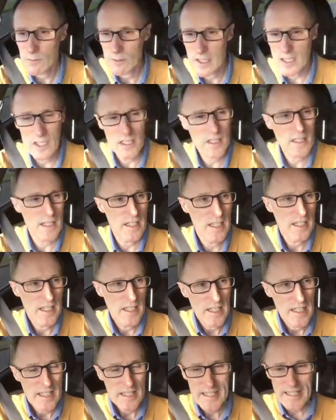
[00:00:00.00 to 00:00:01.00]
We're going to
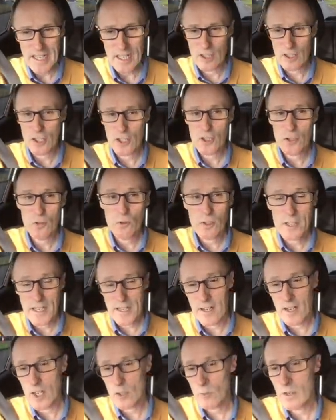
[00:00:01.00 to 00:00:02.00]
get on a dual
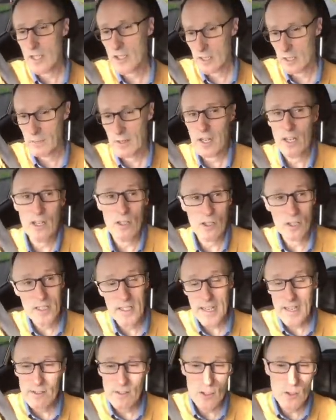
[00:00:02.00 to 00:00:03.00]
carriageway. It's going to be a long
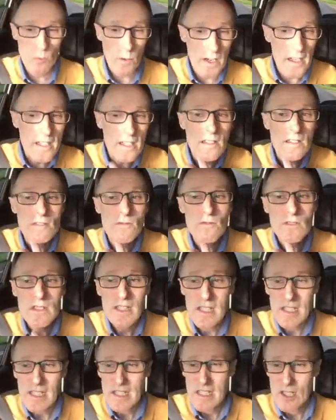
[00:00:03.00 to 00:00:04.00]
carriageway,
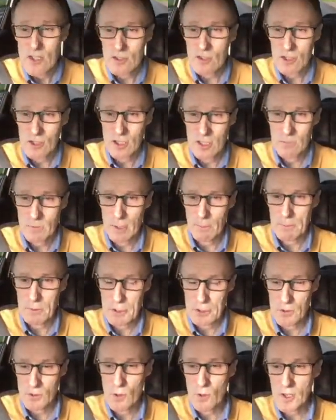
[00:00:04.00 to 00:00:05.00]
so there's going to be
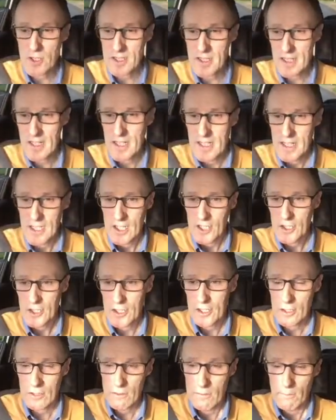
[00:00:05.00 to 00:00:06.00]
opportunity
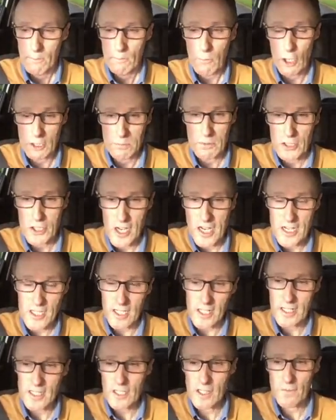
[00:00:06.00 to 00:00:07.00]
to possibly change
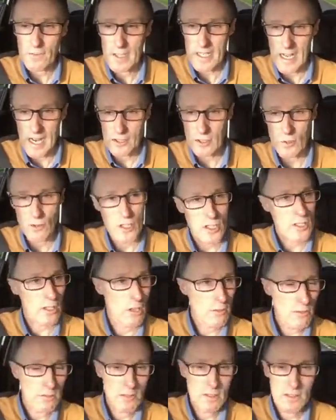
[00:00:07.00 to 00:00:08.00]
lanes if the cars are going
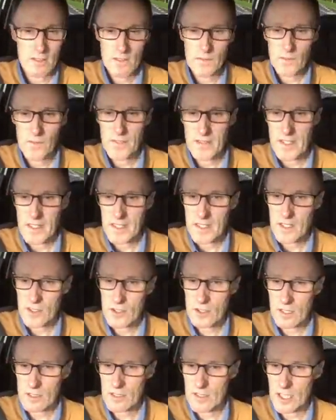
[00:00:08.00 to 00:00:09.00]
slow.
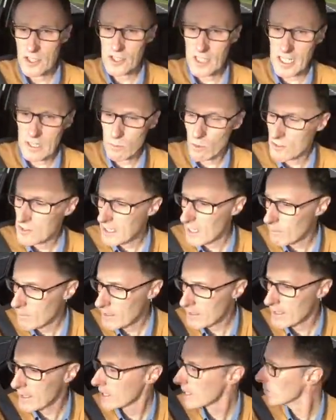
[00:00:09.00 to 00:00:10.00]
So I'm going to check what's
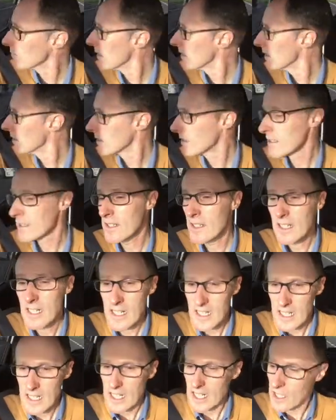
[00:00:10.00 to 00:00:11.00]
happening next to me.
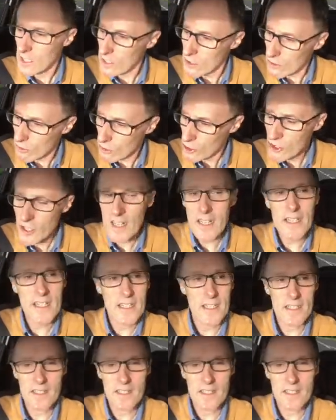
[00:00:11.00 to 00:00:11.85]
We'll check.